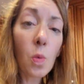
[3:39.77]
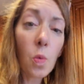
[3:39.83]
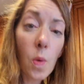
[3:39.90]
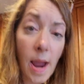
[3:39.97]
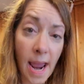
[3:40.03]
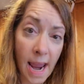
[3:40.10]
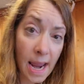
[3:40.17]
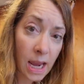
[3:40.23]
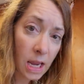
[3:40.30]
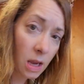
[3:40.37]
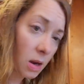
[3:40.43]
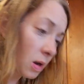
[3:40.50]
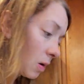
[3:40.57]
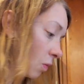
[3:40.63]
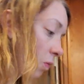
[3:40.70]
By the way,
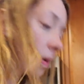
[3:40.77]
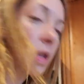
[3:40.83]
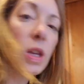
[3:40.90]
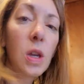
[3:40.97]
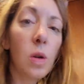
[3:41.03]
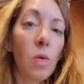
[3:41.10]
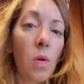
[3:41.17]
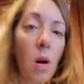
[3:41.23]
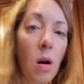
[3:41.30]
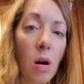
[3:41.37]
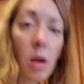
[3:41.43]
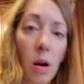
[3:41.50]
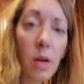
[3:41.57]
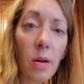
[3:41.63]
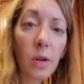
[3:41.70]
when you
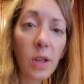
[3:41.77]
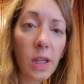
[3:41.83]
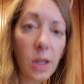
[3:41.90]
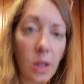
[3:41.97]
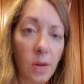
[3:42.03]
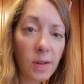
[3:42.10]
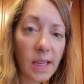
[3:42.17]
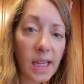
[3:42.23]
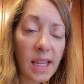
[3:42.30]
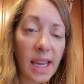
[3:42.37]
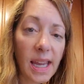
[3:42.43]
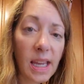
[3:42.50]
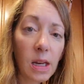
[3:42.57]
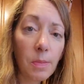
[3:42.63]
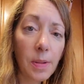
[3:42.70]
are using
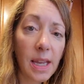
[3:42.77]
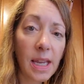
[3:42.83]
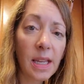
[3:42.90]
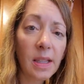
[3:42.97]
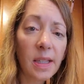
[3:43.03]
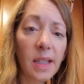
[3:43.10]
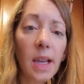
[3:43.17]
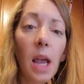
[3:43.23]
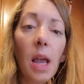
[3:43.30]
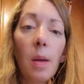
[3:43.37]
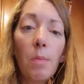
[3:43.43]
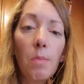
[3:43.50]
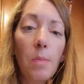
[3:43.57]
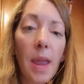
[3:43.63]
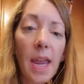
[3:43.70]
canned beans,
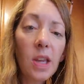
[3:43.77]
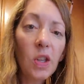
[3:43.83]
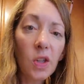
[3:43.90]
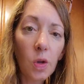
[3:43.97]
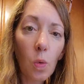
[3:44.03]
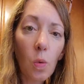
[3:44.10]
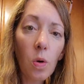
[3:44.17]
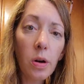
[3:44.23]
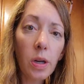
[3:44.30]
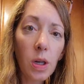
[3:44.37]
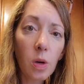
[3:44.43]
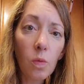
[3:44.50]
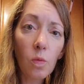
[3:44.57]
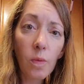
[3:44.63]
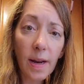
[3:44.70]
make sure
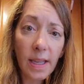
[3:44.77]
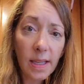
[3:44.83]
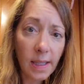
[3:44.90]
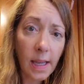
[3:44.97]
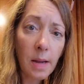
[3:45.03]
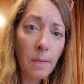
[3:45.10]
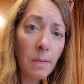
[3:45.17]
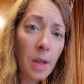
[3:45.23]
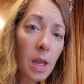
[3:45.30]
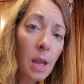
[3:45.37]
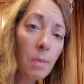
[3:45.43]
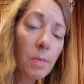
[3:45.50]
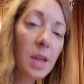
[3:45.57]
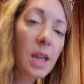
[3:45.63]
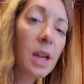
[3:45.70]
you rinse them,
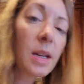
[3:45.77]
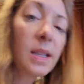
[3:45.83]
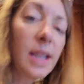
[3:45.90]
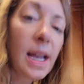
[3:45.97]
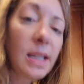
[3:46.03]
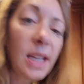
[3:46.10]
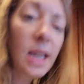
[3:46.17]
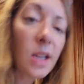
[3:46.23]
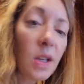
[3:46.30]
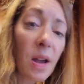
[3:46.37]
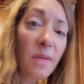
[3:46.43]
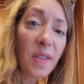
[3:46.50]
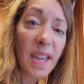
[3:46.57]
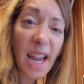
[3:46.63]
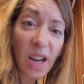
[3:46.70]
because that takes
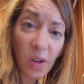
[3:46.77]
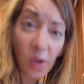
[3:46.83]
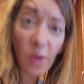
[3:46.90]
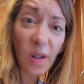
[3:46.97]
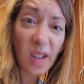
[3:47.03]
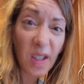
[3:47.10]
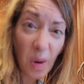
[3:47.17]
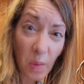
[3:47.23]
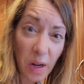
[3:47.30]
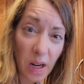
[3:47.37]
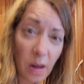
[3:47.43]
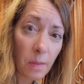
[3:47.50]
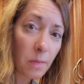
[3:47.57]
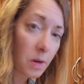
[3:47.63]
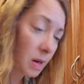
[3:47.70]
off the extra sodium.
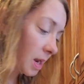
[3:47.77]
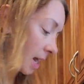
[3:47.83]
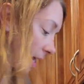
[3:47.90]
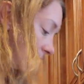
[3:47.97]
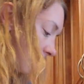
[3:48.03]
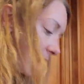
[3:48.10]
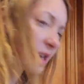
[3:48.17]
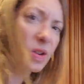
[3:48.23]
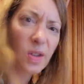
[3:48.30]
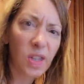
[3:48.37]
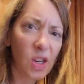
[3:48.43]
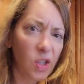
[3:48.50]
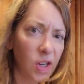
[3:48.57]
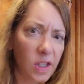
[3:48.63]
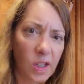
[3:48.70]
And I
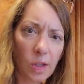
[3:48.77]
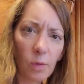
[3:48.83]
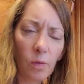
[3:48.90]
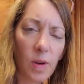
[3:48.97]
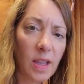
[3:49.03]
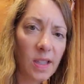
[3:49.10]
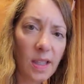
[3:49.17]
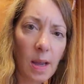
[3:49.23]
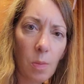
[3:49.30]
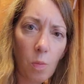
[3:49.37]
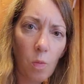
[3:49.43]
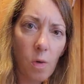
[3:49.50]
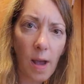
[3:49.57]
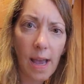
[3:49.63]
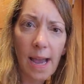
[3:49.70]
usually just rinse them
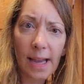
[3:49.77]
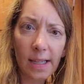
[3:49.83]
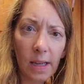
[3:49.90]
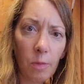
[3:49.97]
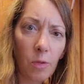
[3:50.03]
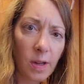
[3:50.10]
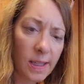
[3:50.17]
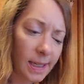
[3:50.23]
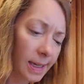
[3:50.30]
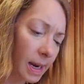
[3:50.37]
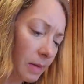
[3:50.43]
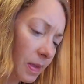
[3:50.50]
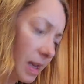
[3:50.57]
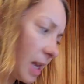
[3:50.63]
as I'm rinsing out the